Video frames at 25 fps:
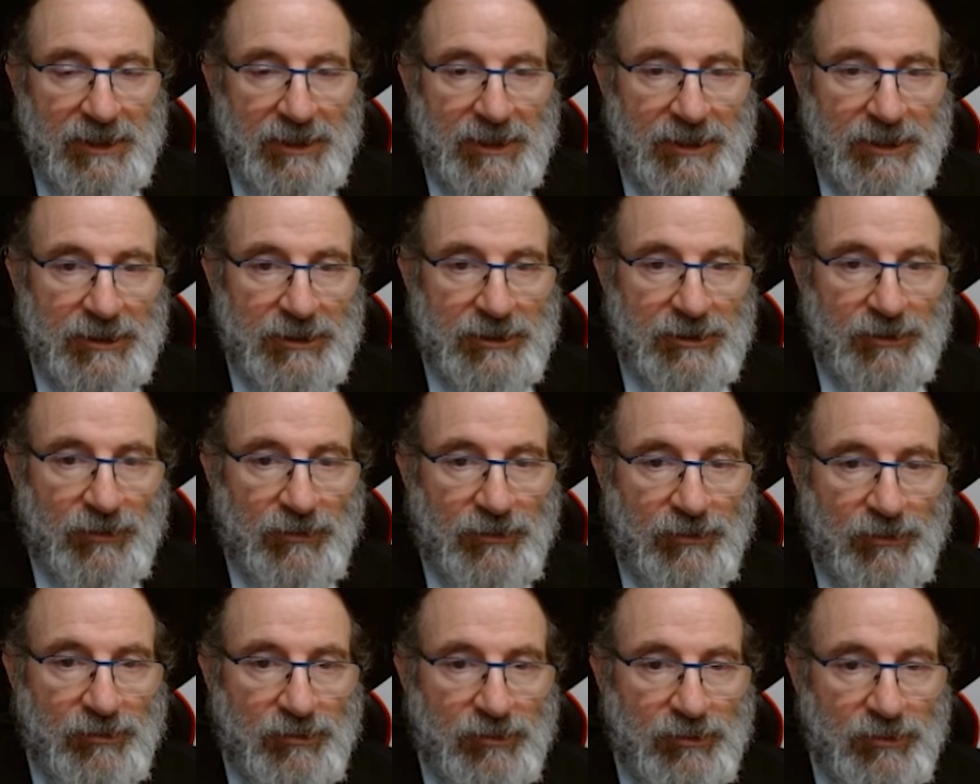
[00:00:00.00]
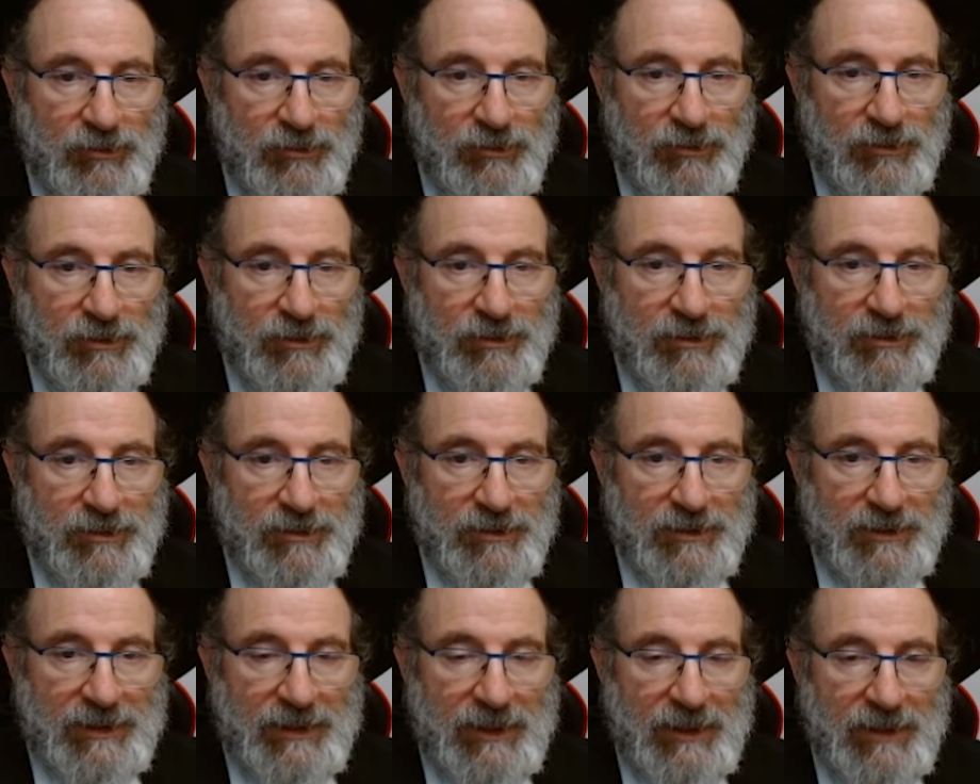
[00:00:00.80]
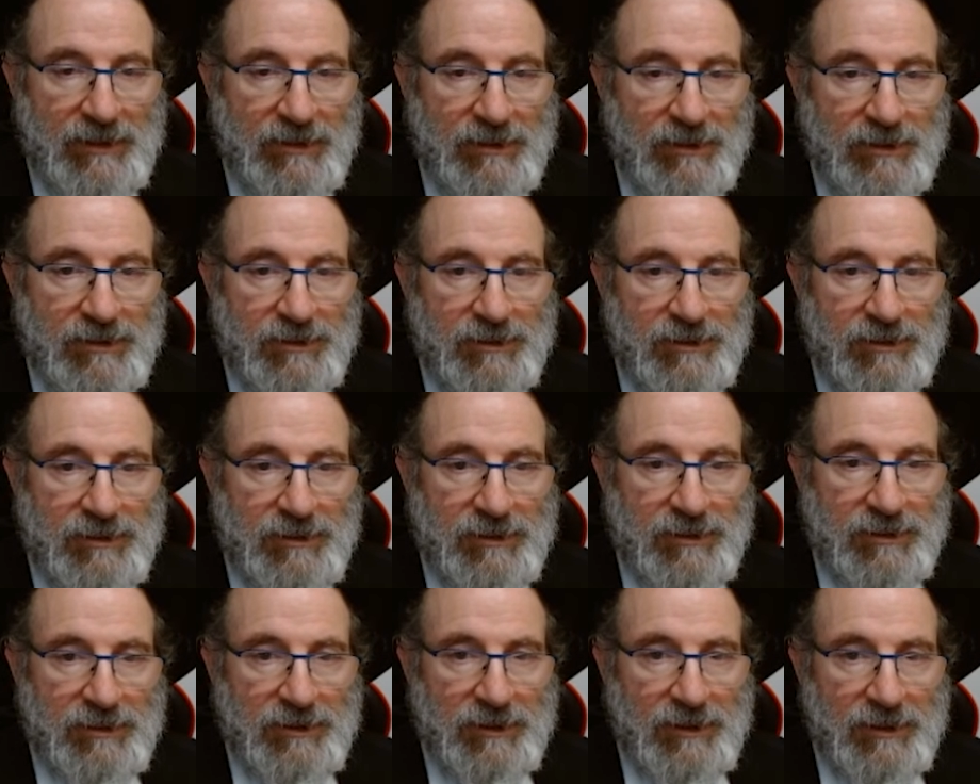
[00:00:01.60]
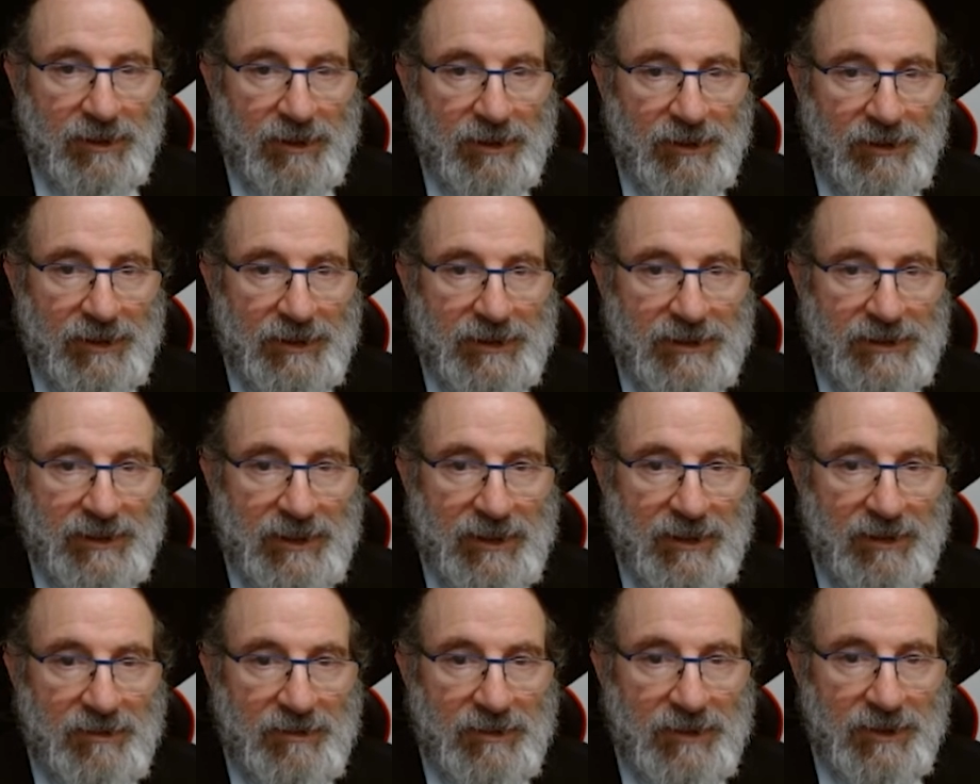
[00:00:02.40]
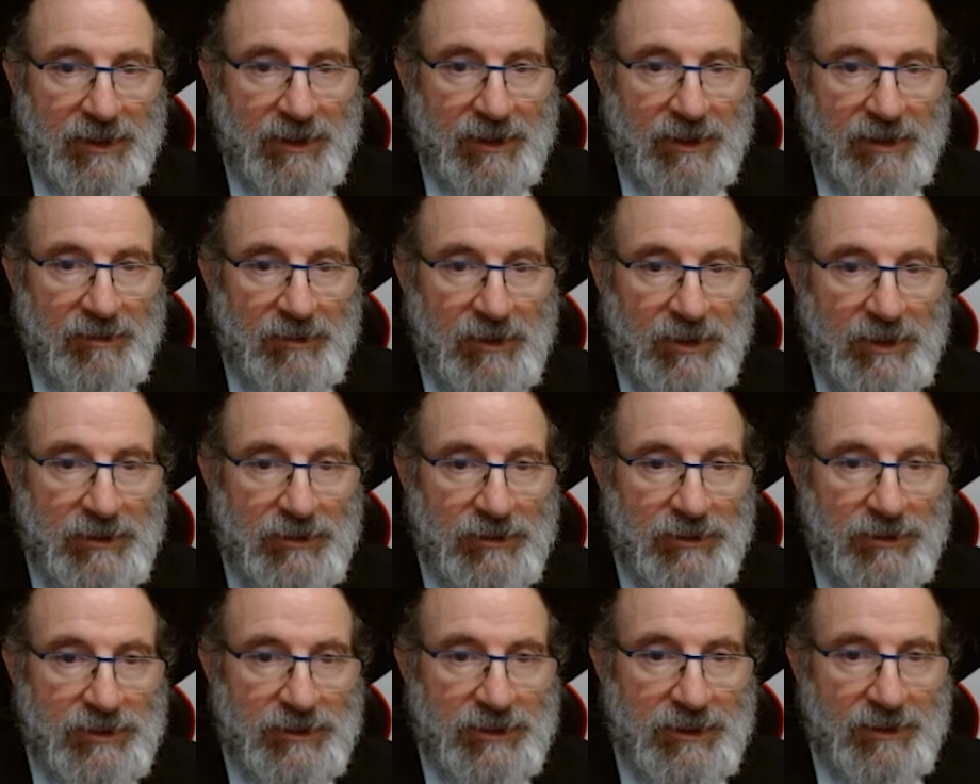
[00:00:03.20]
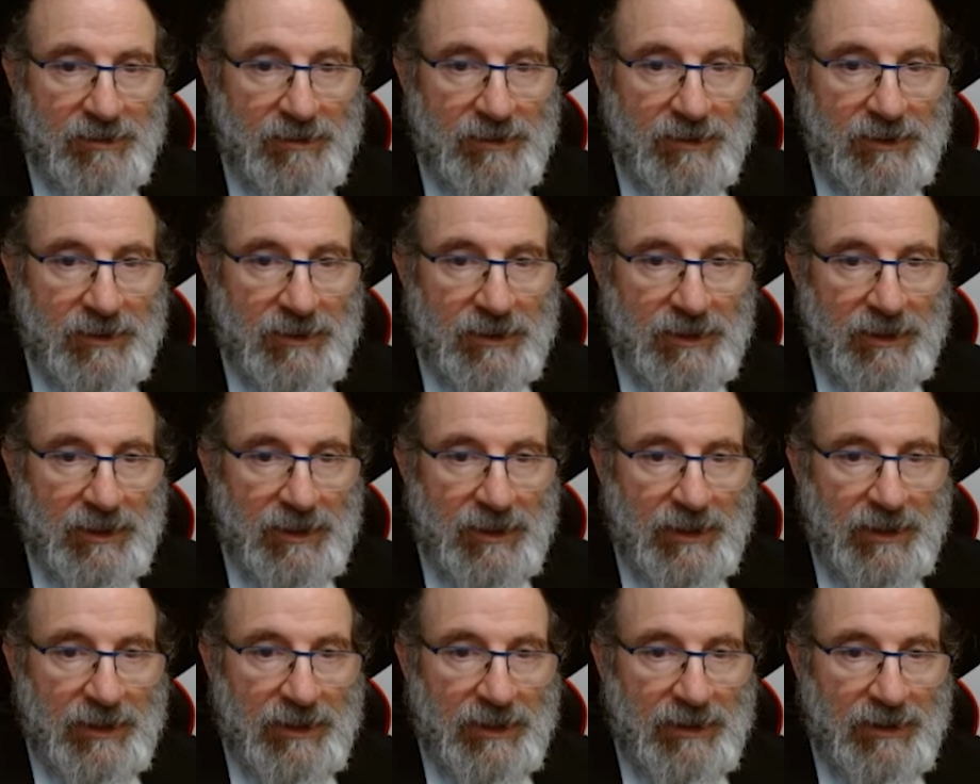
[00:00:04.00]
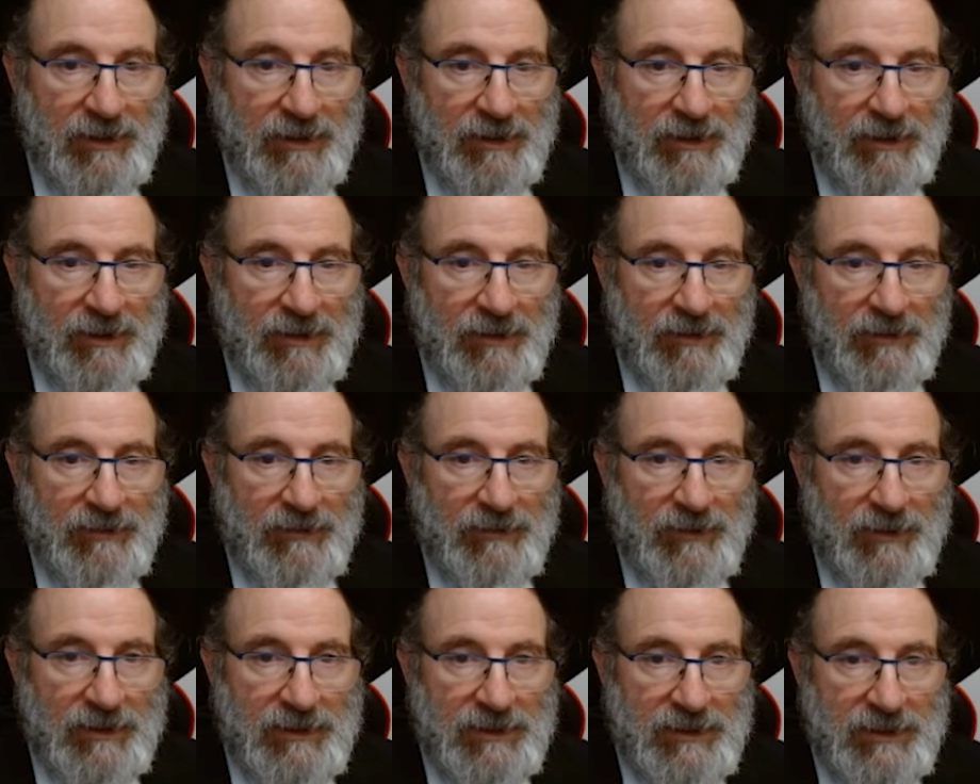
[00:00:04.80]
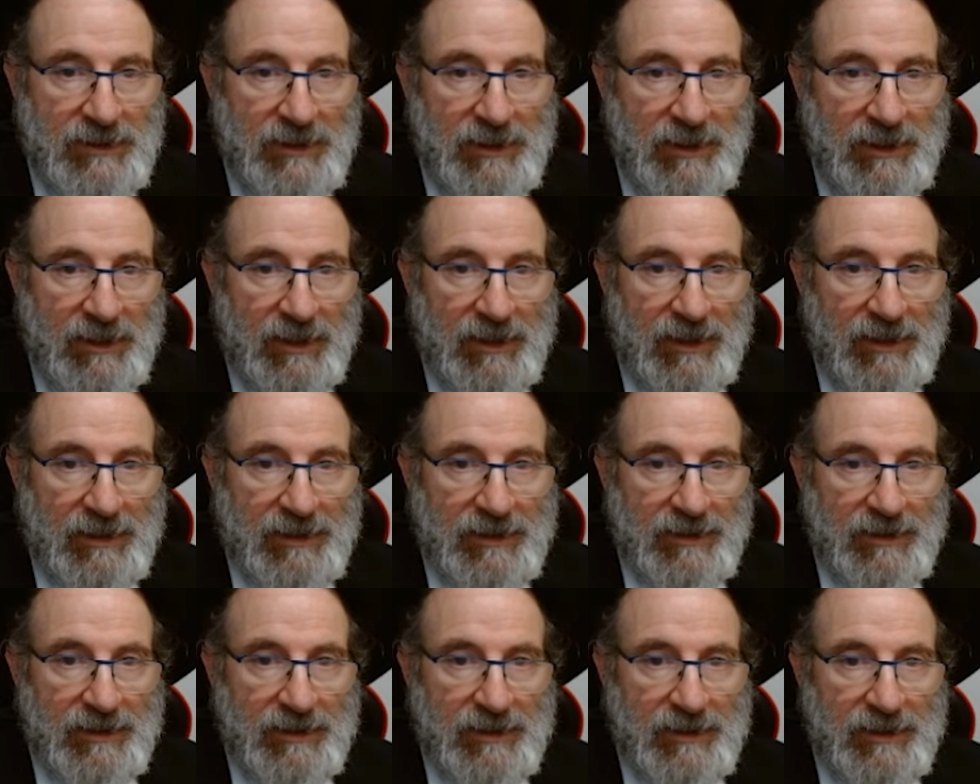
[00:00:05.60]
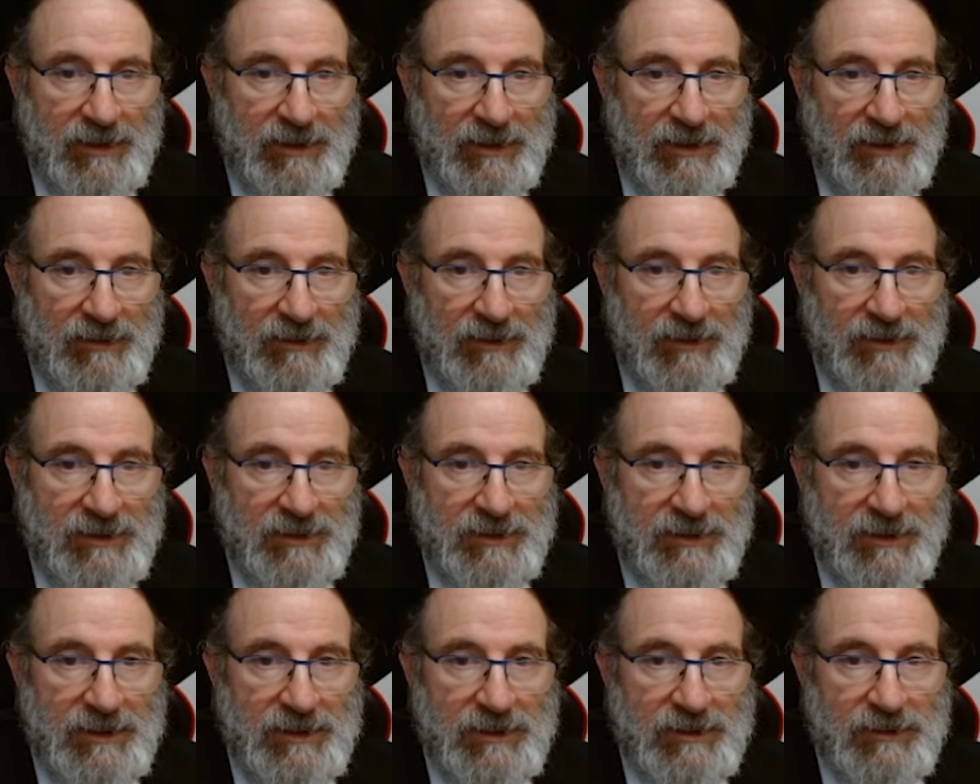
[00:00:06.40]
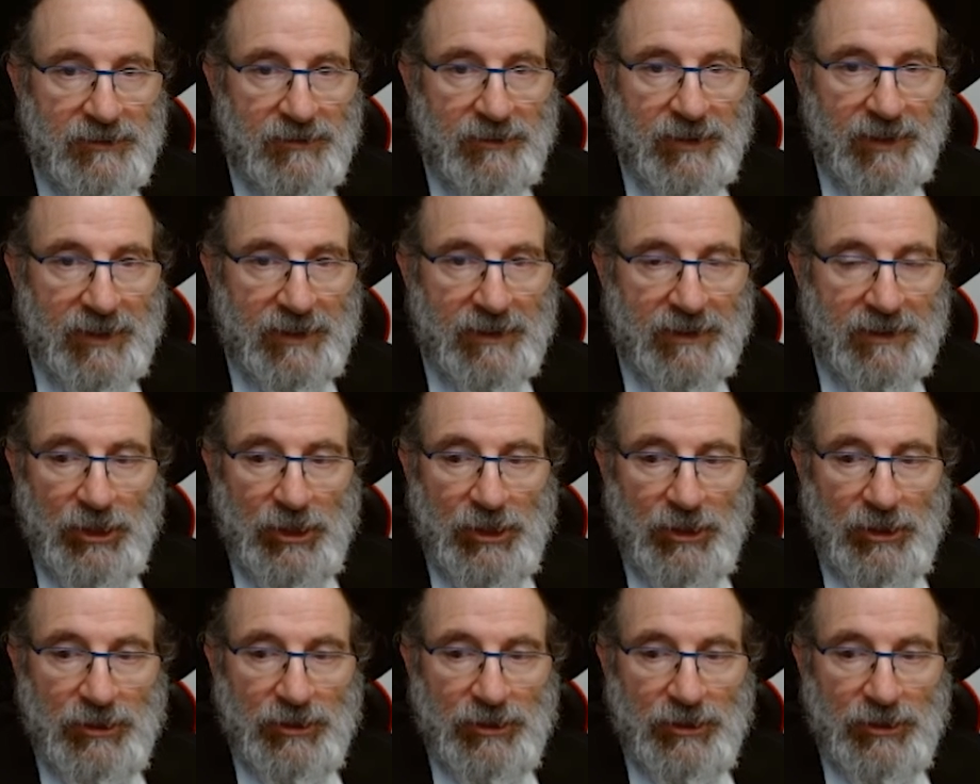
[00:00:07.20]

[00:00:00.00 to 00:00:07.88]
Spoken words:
so the rook cannot on the same time intercept the d line and the 6th rank.